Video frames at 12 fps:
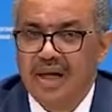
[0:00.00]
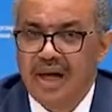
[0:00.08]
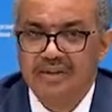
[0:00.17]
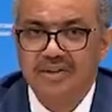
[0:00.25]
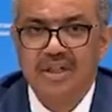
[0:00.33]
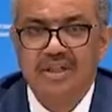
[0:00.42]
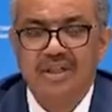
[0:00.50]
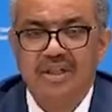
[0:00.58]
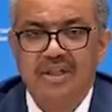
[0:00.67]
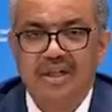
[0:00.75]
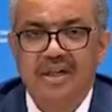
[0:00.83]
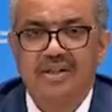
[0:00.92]

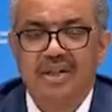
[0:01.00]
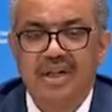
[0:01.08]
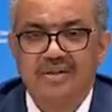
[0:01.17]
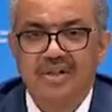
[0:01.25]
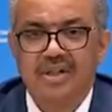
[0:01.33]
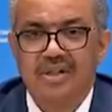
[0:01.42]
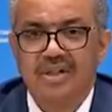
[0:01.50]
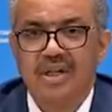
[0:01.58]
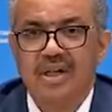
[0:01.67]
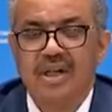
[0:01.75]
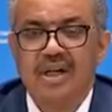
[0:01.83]
antenatal care services,